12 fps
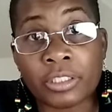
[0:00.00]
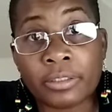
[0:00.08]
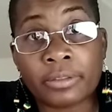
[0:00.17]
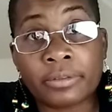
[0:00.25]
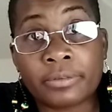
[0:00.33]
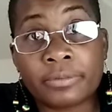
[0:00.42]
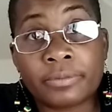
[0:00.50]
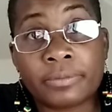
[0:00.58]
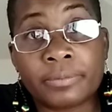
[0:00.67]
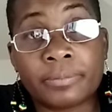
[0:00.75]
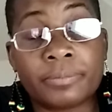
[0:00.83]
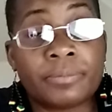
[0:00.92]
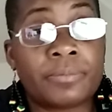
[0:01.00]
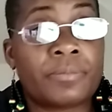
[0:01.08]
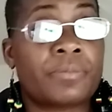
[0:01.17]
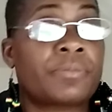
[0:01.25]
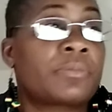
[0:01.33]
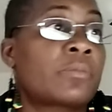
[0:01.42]
So you have
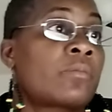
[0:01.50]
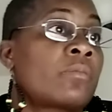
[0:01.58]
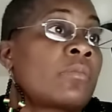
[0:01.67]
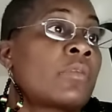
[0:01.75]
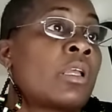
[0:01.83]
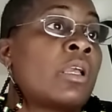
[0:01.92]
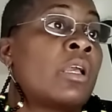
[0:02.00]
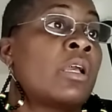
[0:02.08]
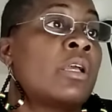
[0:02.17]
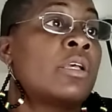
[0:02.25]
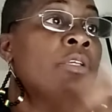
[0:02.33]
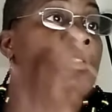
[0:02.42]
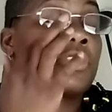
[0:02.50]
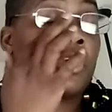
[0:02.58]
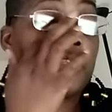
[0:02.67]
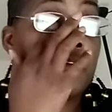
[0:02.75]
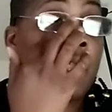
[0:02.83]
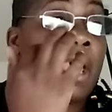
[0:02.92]
airborne contact.
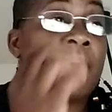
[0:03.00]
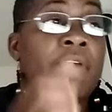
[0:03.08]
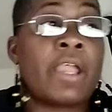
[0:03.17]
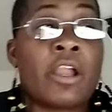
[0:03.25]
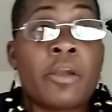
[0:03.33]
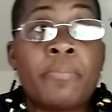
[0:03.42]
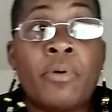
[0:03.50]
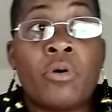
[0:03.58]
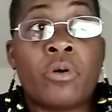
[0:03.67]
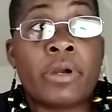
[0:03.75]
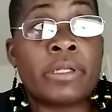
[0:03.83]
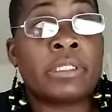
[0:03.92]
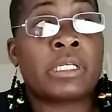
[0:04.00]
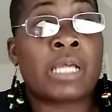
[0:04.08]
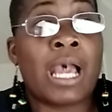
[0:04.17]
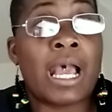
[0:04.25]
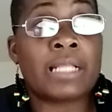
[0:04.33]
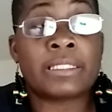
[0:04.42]

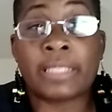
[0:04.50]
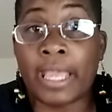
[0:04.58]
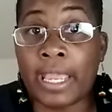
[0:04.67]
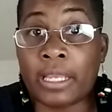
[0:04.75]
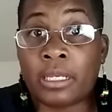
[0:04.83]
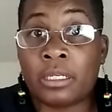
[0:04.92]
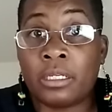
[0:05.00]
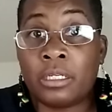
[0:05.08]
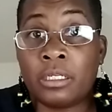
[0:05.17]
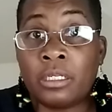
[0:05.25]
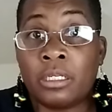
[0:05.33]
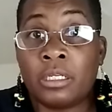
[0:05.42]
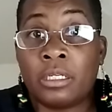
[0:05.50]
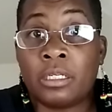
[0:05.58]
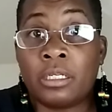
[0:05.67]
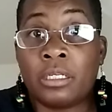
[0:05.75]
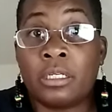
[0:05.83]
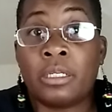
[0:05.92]
Airborne is sanitary, through the
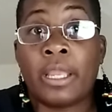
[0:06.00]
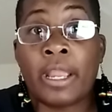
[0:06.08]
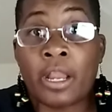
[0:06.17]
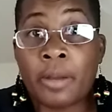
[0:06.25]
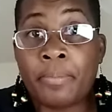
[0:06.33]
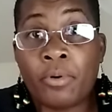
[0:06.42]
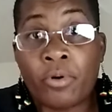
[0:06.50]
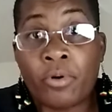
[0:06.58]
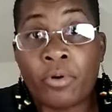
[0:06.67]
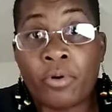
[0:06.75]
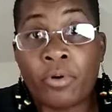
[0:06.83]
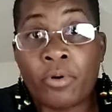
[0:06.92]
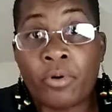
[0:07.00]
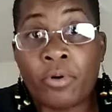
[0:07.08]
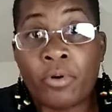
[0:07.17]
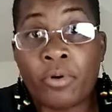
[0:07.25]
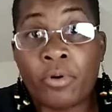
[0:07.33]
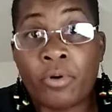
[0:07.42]
air. Contact is
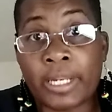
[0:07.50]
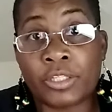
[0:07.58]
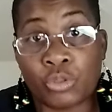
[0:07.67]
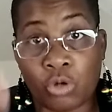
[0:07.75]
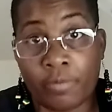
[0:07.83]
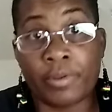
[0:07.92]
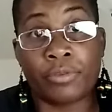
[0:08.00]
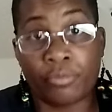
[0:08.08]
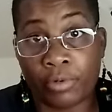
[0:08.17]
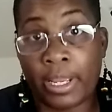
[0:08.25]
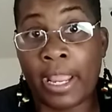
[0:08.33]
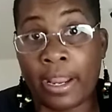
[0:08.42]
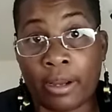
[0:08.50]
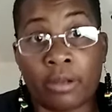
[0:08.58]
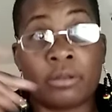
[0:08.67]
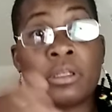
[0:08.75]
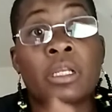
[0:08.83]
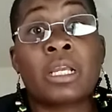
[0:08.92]
through direct, which is
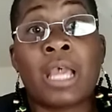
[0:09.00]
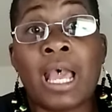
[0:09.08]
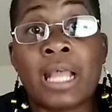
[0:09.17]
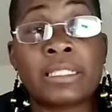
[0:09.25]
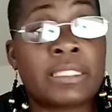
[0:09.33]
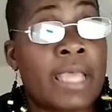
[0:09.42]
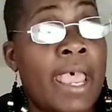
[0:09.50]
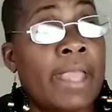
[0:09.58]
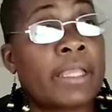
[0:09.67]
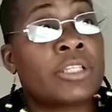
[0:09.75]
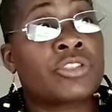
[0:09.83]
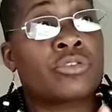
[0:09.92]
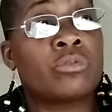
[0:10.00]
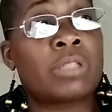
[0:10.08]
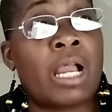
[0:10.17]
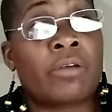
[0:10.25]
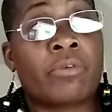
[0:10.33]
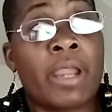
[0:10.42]
touching or kissing, or
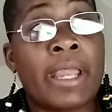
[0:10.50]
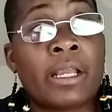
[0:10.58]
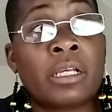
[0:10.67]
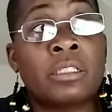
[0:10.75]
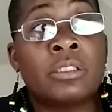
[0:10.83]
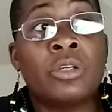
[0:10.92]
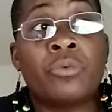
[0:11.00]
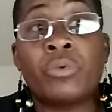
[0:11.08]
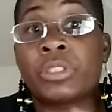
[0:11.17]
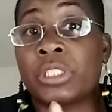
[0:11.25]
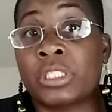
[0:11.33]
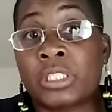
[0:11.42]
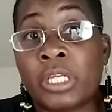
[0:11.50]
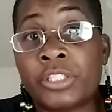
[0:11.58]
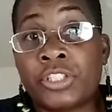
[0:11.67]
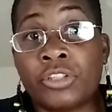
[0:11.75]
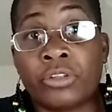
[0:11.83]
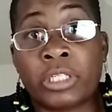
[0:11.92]
indirect, which is
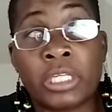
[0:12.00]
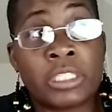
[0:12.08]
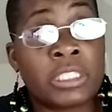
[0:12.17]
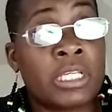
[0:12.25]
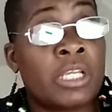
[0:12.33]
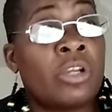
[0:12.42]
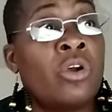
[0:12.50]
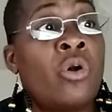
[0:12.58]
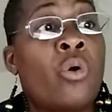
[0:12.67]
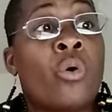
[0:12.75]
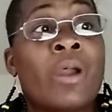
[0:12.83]
contaminated objects.